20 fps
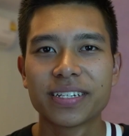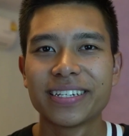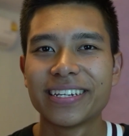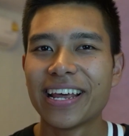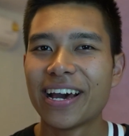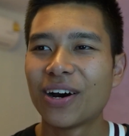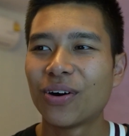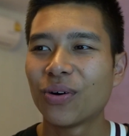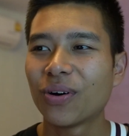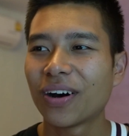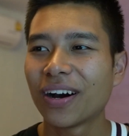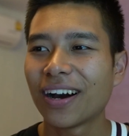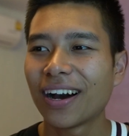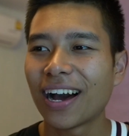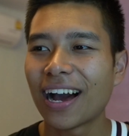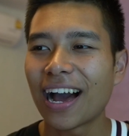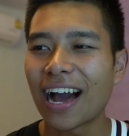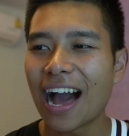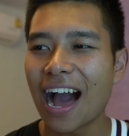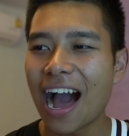Now,
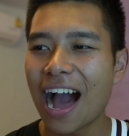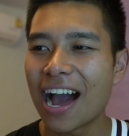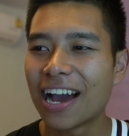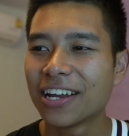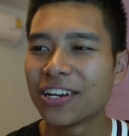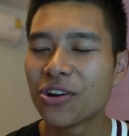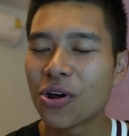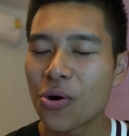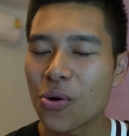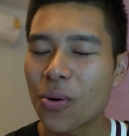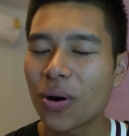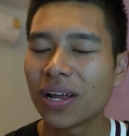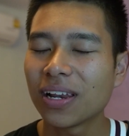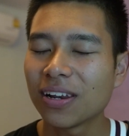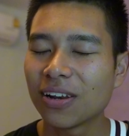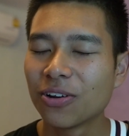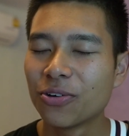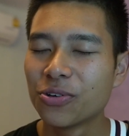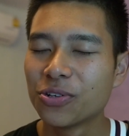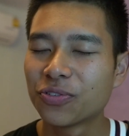I know I
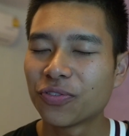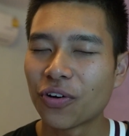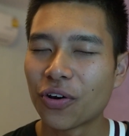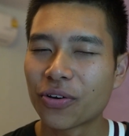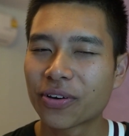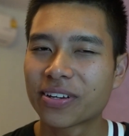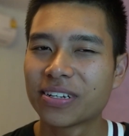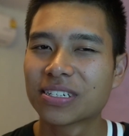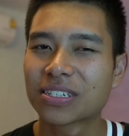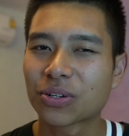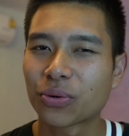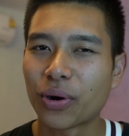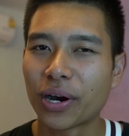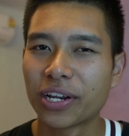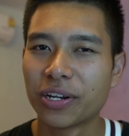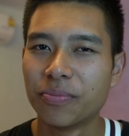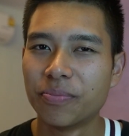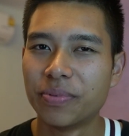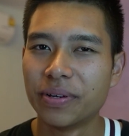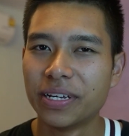lose focus
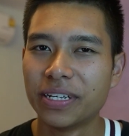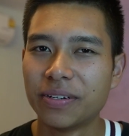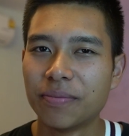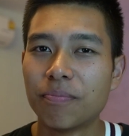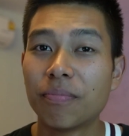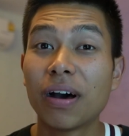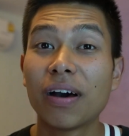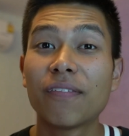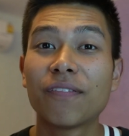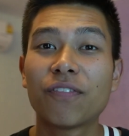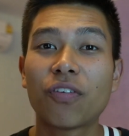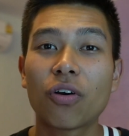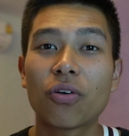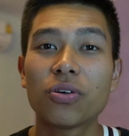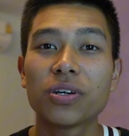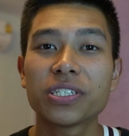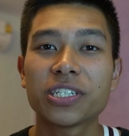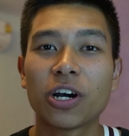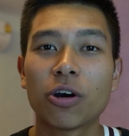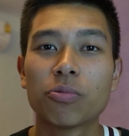quite a bit, but
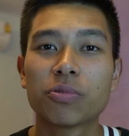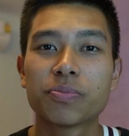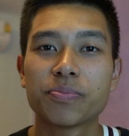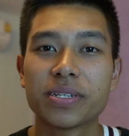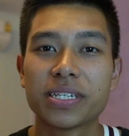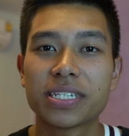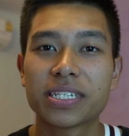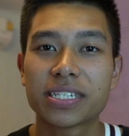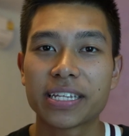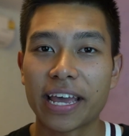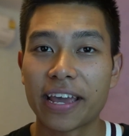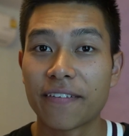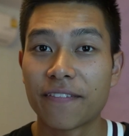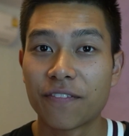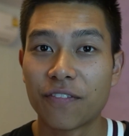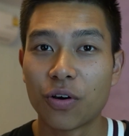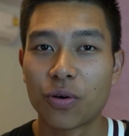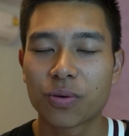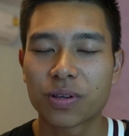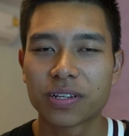Forest helps me stay
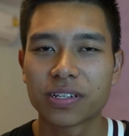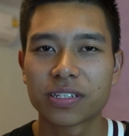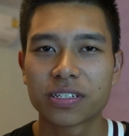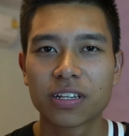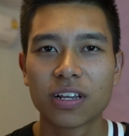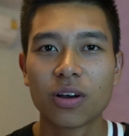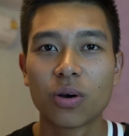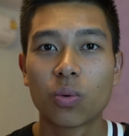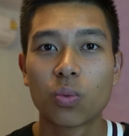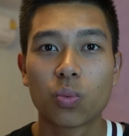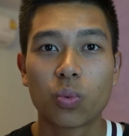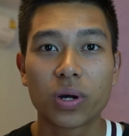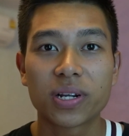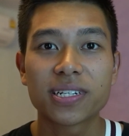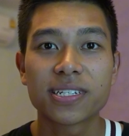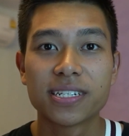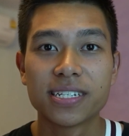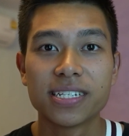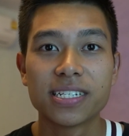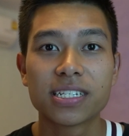focused. What
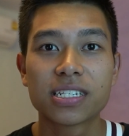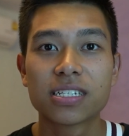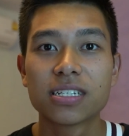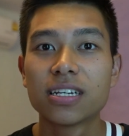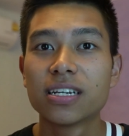it is,